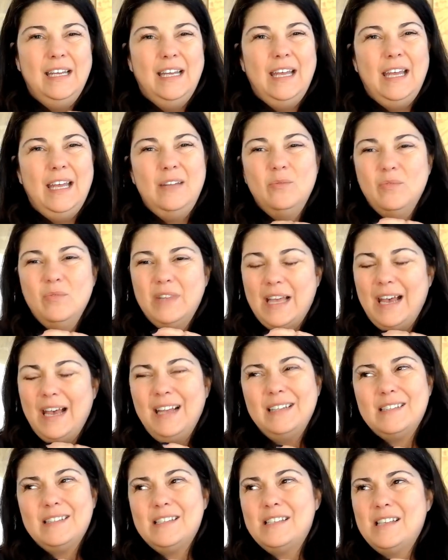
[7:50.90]
And
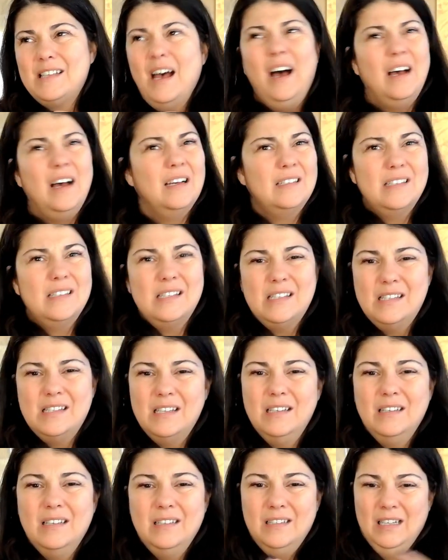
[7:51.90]
that sucks.
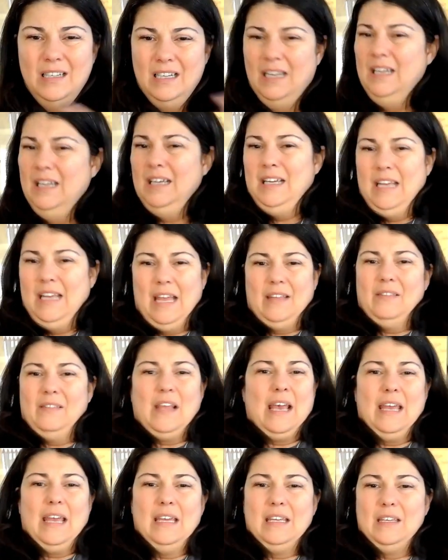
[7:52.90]
And
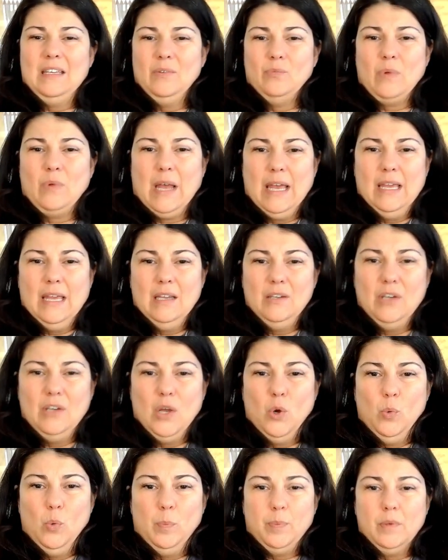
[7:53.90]
like, right?
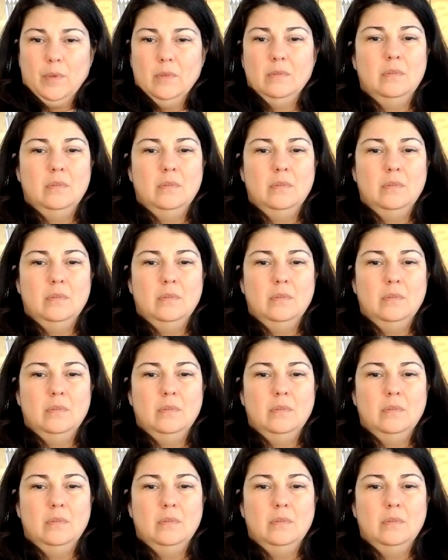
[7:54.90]
Nope.